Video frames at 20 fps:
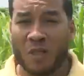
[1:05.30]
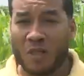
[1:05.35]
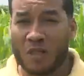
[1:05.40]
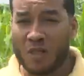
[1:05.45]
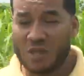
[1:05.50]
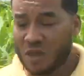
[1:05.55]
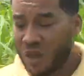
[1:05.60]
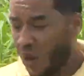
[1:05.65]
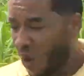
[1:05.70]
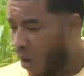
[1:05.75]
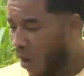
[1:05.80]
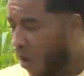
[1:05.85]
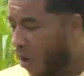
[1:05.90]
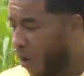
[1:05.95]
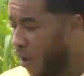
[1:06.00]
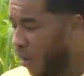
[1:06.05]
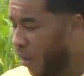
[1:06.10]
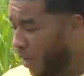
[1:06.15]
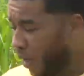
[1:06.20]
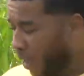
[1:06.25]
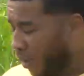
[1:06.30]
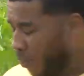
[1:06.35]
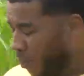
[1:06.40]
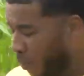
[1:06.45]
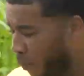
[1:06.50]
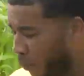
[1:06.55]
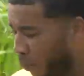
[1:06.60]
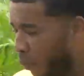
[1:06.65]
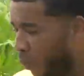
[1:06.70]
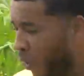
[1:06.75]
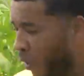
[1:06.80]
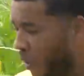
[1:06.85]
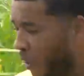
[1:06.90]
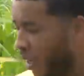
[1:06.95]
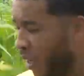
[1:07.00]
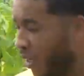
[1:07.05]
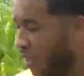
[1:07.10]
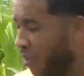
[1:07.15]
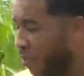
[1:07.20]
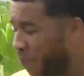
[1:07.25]
this all
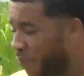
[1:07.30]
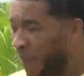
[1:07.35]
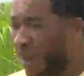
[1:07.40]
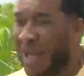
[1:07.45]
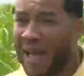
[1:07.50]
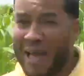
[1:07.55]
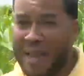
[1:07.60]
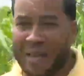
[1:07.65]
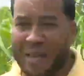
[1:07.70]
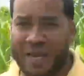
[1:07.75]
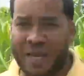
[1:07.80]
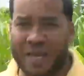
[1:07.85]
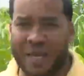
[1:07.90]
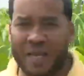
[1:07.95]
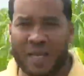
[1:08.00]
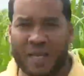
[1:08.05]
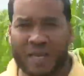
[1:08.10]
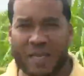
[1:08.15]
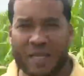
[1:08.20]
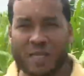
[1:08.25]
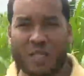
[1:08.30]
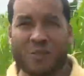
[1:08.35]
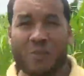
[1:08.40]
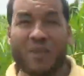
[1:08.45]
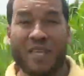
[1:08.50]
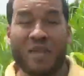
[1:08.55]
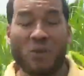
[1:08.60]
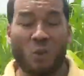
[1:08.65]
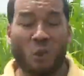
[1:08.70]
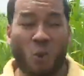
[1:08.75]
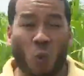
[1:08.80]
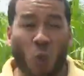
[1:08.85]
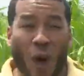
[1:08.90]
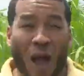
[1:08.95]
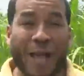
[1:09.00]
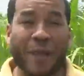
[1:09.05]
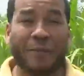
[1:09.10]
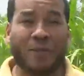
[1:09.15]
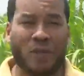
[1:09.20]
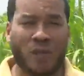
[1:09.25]
important plant is being
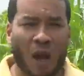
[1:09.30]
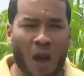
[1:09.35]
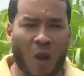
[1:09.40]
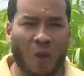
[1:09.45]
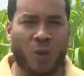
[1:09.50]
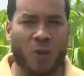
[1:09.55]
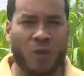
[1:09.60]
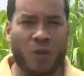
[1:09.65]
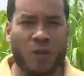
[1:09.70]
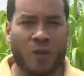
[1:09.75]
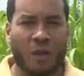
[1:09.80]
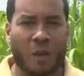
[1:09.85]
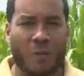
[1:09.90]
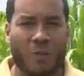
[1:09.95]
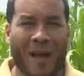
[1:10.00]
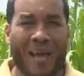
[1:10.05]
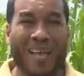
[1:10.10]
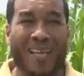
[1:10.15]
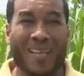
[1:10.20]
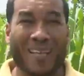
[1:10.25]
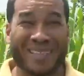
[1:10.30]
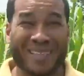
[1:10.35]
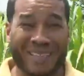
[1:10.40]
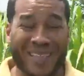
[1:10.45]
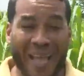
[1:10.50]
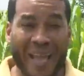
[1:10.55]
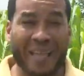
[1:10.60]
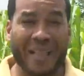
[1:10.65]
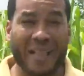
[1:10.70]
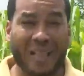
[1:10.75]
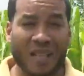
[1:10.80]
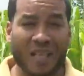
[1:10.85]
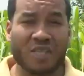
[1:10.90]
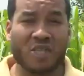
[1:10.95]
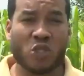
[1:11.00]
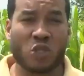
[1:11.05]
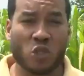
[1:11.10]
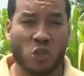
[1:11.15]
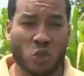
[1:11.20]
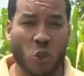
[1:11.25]
wiped out by a deadly
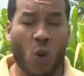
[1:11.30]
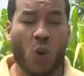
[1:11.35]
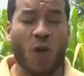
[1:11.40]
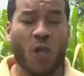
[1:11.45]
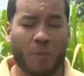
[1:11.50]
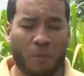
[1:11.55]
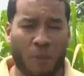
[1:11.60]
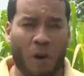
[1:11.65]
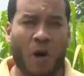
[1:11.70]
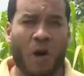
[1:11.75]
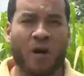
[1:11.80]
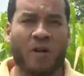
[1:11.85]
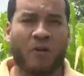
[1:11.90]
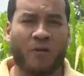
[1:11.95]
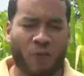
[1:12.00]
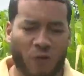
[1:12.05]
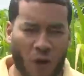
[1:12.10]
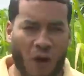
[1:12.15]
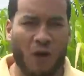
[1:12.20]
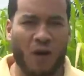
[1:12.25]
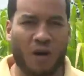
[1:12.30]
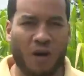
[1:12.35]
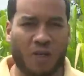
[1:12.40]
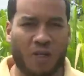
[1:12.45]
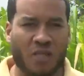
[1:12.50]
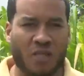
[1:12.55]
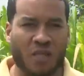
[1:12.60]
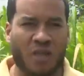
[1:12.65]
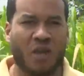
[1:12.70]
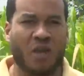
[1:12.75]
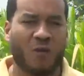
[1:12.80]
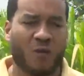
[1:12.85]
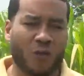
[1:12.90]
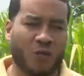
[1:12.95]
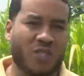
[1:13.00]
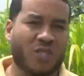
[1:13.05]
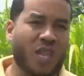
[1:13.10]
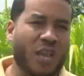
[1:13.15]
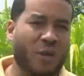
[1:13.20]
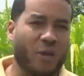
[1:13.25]
soil-borne fungus,
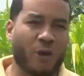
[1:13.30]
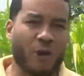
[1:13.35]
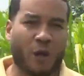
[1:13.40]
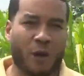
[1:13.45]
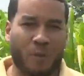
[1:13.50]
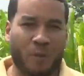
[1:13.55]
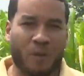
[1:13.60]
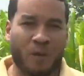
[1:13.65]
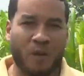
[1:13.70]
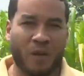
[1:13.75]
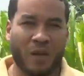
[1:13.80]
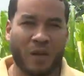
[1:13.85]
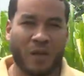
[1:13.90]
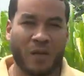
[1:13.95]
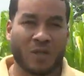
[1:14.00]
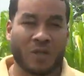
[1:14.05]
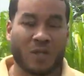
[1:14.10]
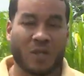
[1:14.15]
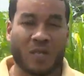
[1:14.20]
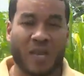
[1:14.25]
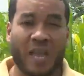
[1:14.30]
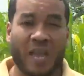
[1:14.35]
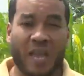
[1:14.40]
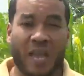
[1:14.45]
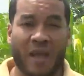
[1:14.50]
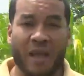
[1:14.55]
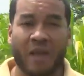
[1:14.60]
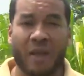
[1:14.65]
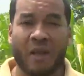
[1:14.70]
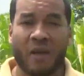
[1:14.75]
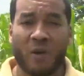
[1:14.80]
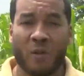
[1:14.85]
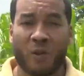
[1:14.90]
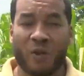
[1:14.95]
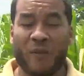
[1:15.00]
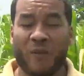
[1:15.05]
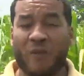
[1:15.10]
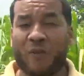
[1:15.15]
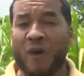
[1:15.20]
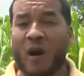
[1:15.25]
Fusarium. Today,
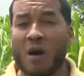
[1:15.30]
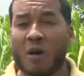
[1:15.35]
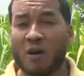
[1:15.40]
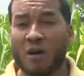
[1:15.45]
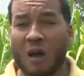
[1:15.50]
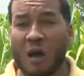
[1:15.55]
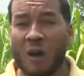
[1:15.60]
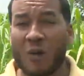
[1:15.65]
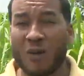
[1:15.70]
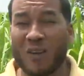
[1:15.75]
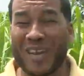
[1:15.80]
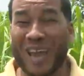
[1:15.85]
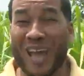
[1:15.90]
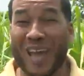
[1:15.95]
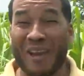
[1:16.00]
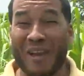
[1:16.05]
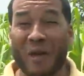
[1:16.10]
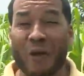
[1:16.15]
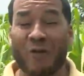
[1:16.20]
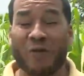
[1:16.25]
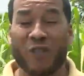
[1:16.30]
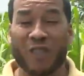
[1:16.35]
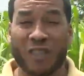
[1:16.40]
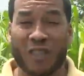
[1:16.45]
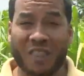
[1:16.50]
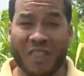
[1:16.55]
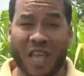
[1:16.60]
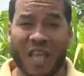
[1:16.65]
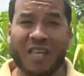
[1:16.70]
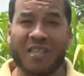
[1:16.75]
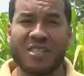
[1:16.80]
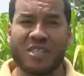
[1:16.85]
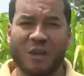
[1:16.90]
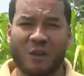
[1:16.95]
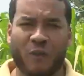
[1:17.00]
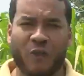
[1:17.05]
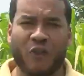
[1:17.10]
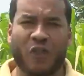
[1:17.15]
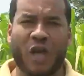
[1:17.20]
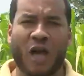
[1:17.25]
we found out that of the tens
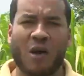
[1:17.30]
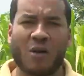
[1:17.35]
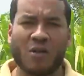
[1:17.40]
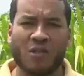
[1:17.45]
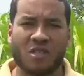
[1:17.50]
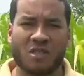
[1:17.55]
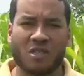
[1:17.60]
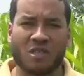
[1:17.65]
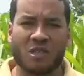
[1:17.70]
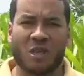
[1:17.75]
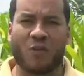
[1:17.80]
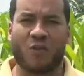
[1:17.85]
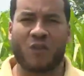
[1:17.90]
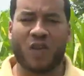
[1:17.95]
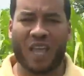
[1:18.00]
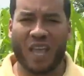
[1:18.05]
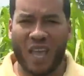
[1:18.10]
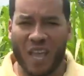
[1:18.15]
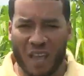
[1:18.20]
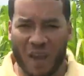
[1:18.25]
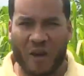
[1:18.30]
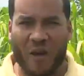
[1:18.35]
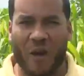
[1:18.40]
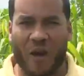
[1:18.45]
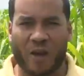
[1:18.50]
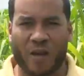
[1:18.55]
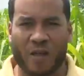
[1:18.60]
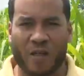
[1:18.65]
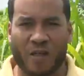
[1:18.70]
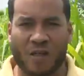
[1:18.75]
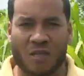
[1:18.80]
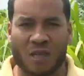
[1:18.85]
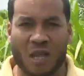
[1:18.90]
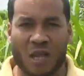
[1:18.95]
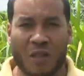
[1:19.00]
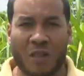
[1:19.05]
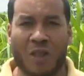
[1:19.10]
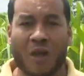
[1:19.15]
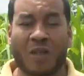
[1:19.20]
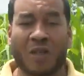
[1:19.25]
of thousands of acres,
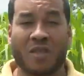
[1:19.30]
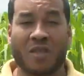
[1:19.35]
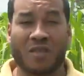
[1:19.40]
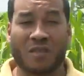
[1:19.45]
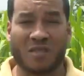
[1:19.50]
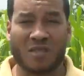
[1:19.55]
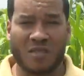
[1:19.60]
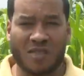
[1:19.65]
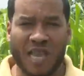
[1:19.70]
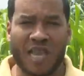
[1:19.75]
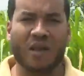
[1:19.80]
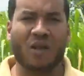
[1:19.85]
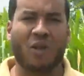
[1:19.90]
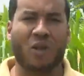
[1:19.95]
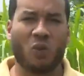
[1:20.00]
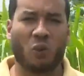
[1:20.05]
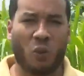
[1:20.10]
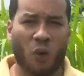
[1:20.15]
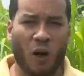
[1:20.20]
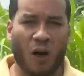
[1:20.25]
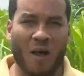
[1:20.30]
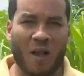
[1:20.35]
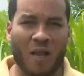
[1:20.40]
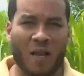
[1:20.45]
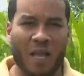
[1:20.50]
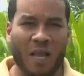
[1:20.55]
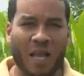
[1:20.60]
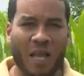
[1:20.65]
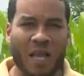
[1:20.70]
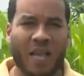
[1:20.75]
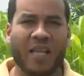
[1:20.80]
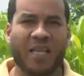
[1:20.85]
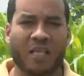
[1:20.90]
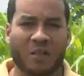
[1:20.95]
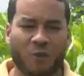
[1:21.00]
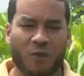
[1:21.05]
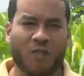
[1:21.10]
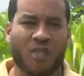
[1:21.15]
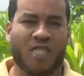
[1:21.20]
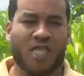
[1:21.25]
not a single one is
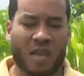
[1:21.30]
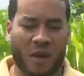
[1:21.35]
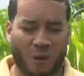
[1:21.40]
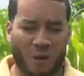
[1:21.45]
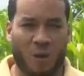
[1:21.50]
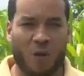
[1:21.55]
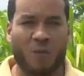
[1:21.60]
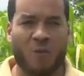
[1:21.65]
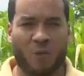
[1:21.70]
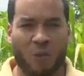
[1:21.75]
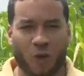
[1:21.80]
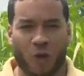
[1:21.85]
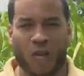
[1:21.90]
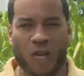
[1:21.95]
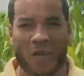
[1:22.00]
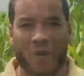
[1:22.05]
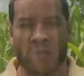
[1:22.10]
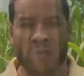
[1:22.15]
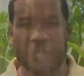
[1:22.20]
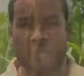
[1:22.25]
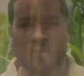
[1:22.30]
Fusarium free.